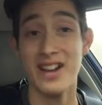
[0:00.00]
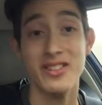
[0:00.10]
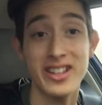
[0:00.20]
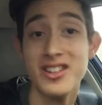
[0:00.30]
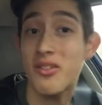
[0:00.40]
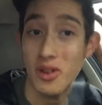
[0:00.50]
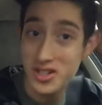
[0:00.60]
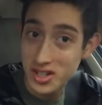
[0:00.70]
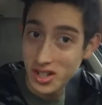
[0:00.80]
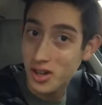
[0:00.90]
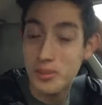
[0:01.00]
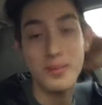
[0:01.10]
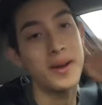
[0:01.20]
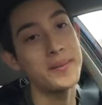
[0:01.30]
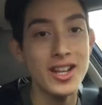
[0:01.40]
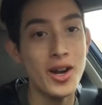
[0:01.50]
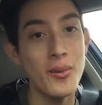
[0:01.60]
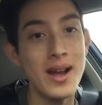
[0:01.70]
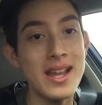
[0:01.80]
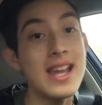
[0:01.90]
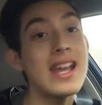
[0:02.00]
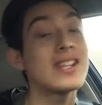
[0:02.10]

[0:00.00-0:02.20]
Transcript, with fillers: I really don't want to go, but you know what?